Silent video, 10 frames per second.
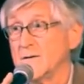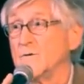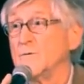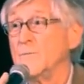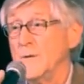
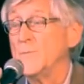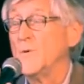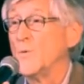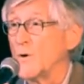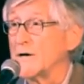good people
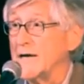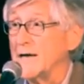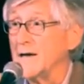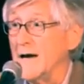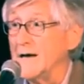
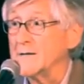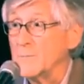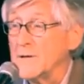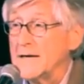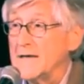working at the
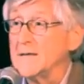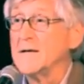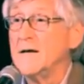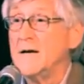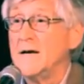plant.
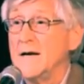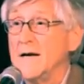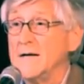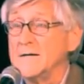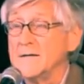
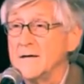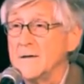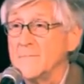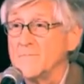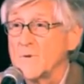And
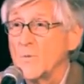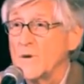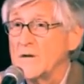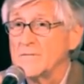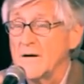um, so
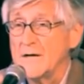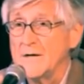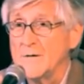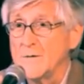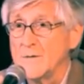whenever I
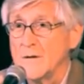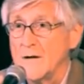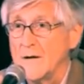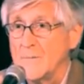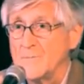hear
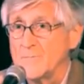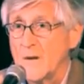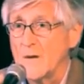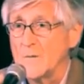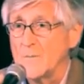um,
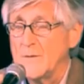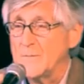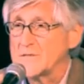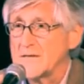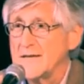uh, people
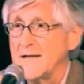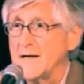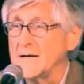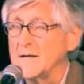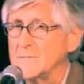say that,
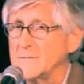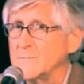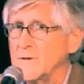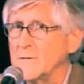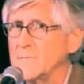I,
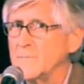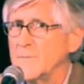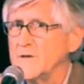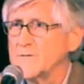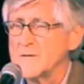I, I,
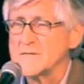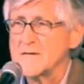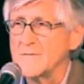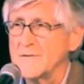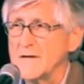pinch
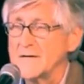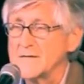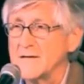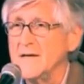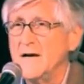myself and I
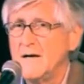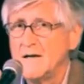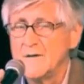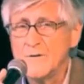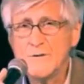say,
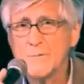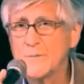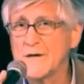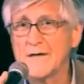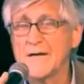a nuclear
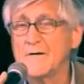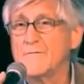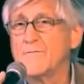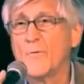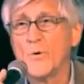plant can have
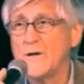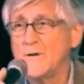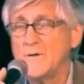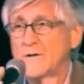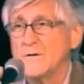40
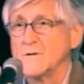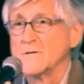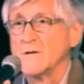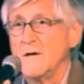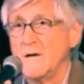good years
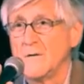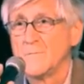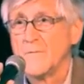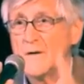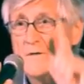
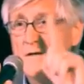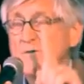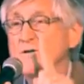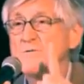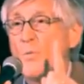and, and
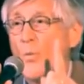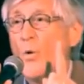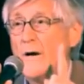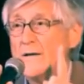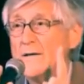just
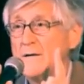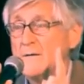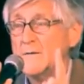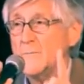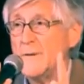one
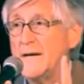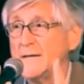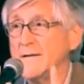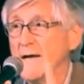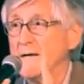bad
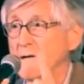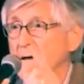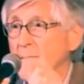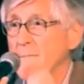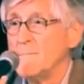day.
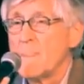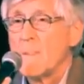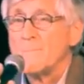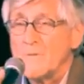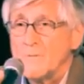
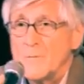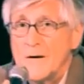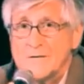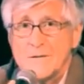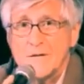That
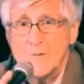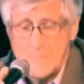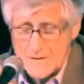reminds me a little bit